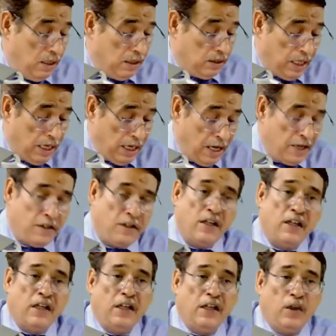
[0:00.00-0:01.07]
the
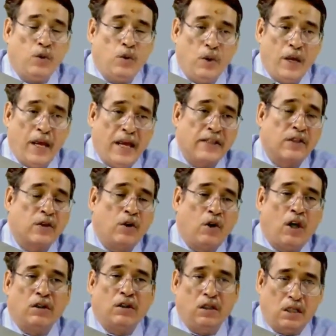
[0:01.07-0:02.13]
entity who has
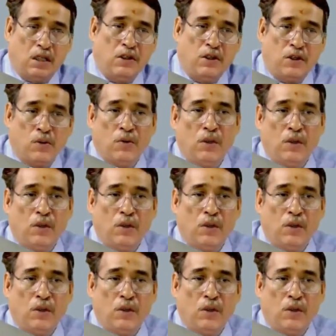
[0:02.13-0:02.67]
got the control.